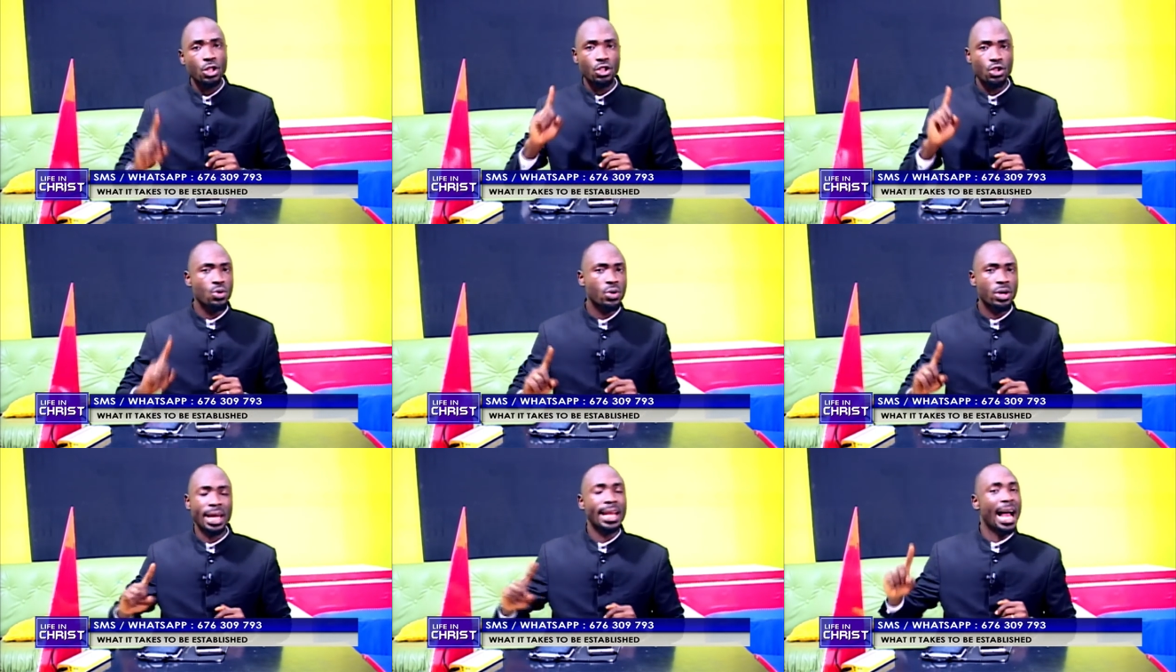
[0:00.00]
You
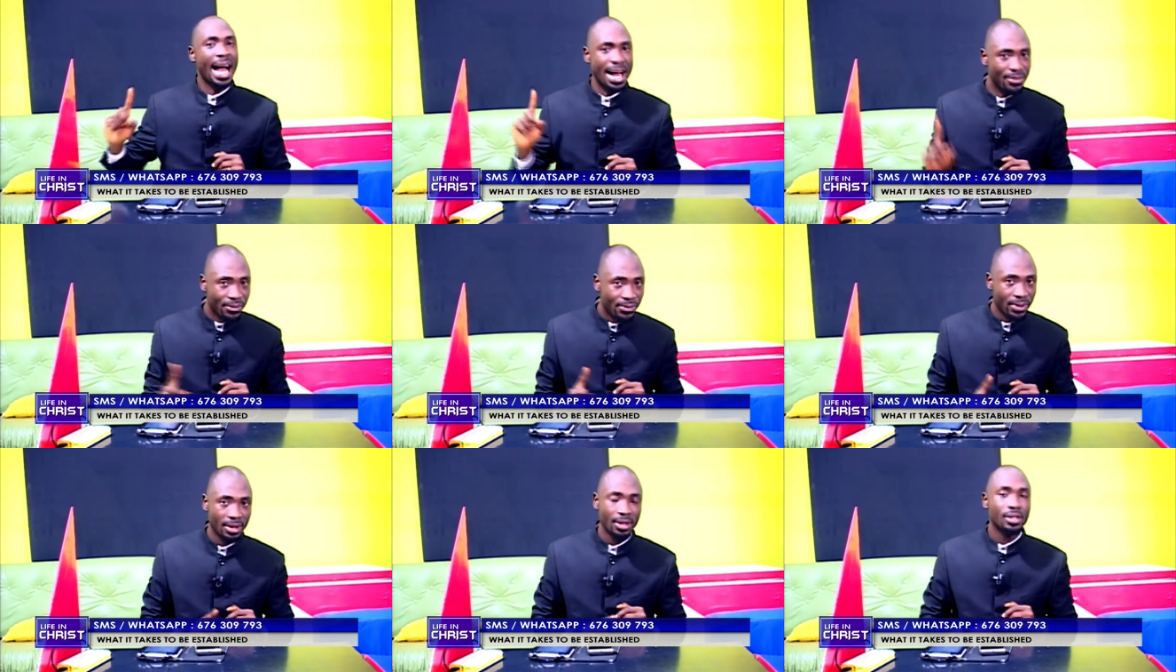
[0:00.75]
can
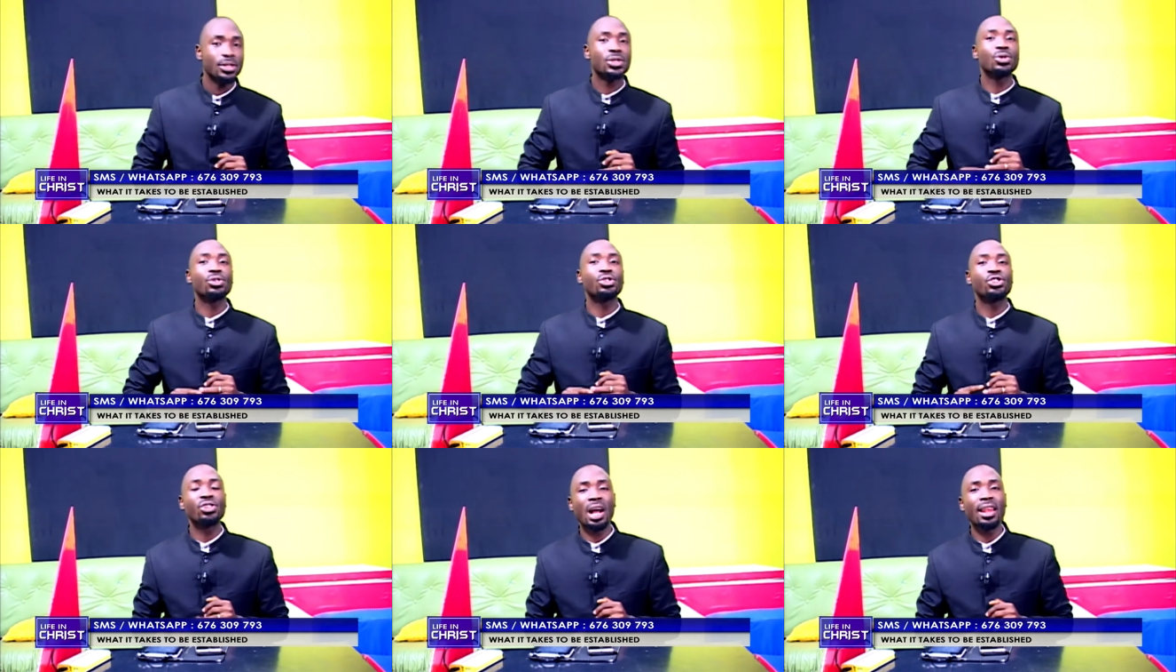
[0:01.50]
have
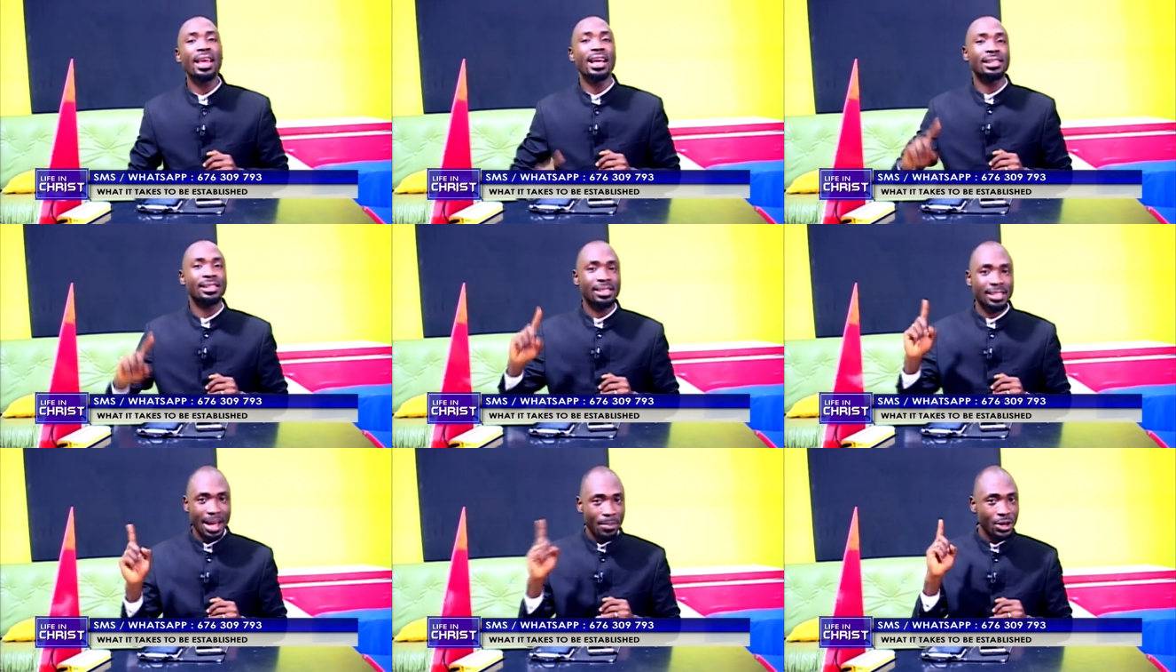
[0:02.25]
social
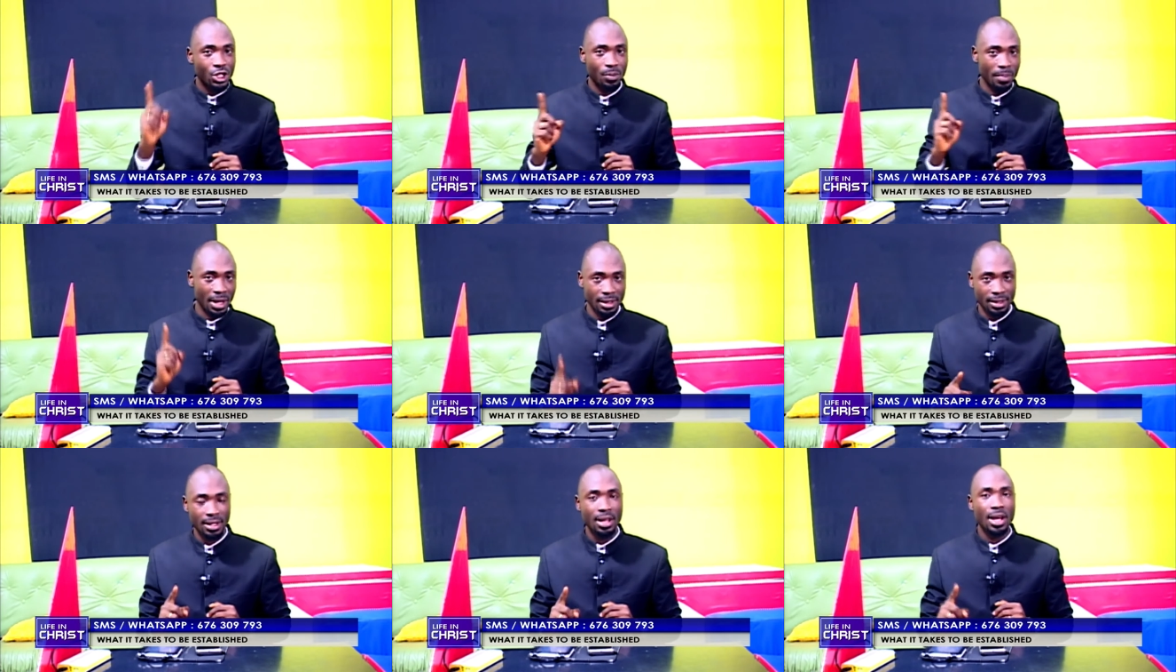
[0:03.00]

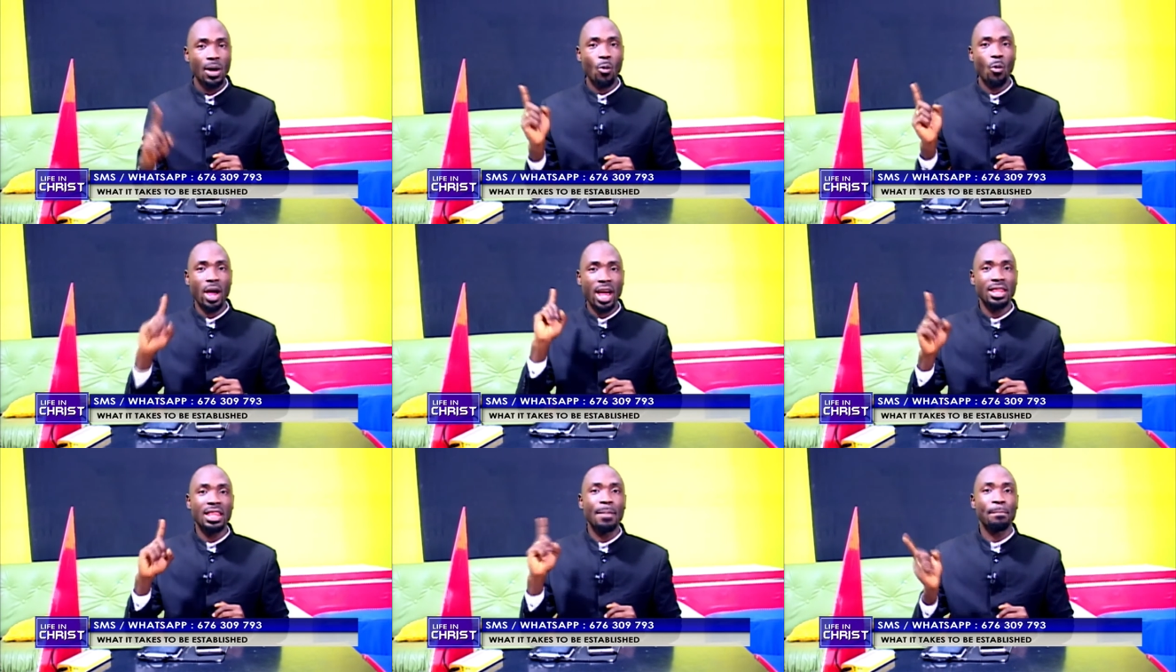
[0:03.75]
establishment
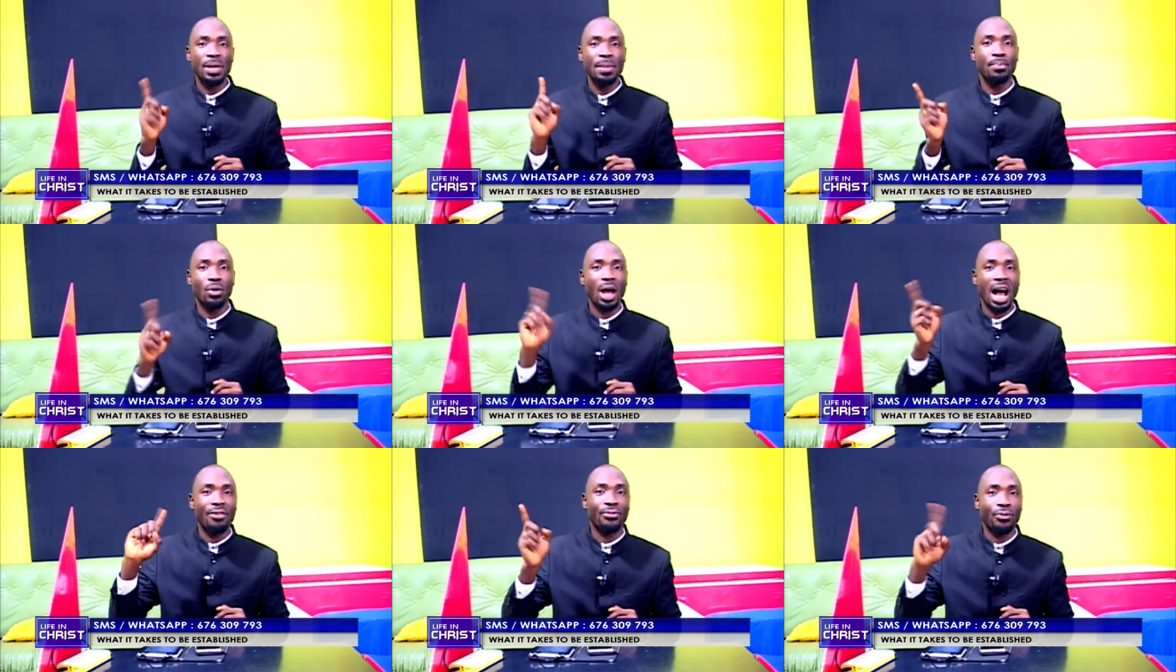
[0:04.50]
where the people
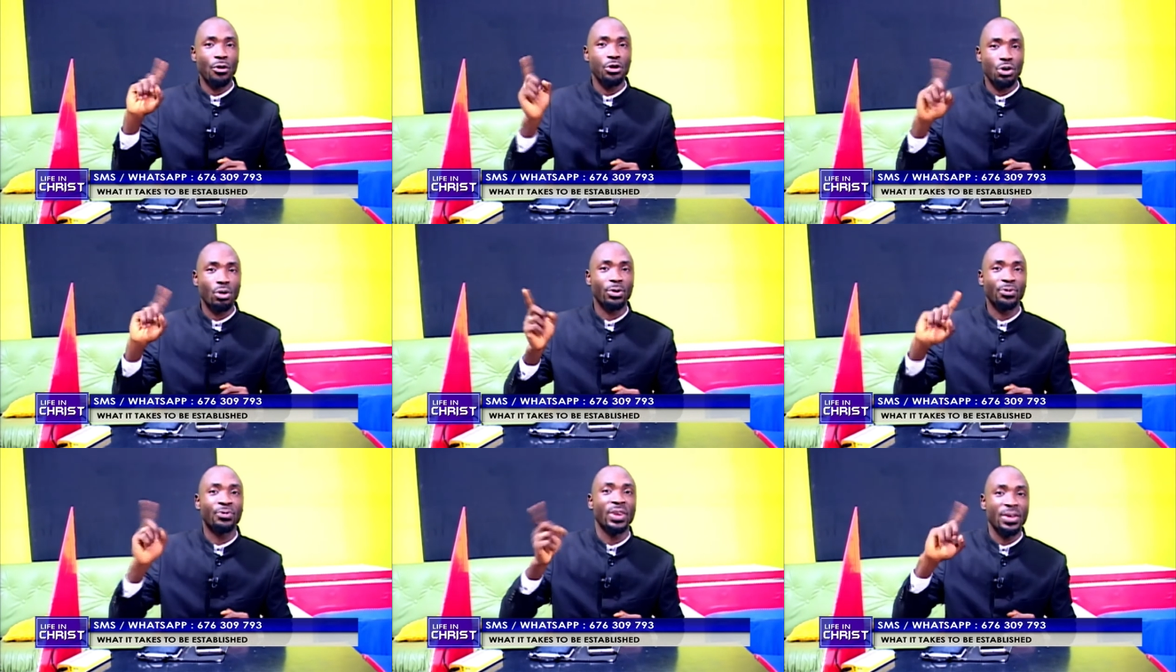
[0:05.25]
are for your
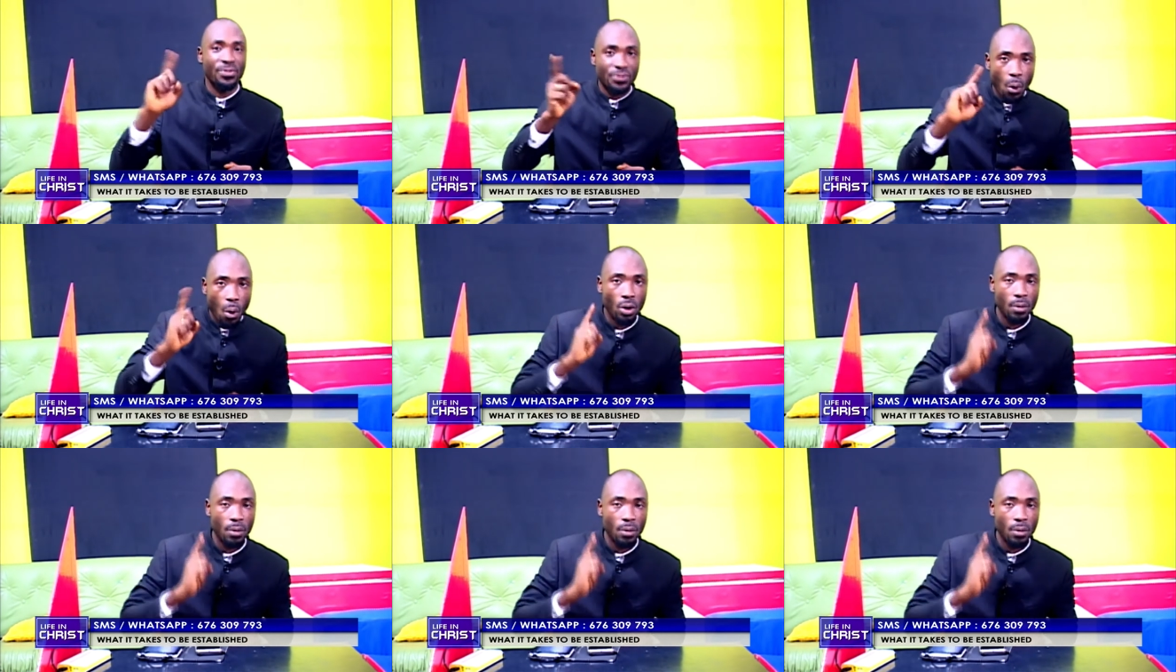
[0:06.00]
favor.